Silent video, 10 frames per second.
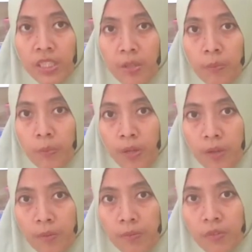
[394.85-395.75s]

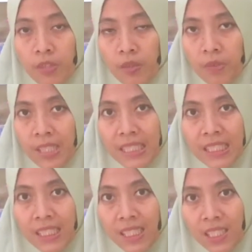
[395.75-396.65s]
problem-solving
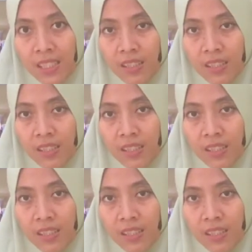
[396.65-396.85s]
skill,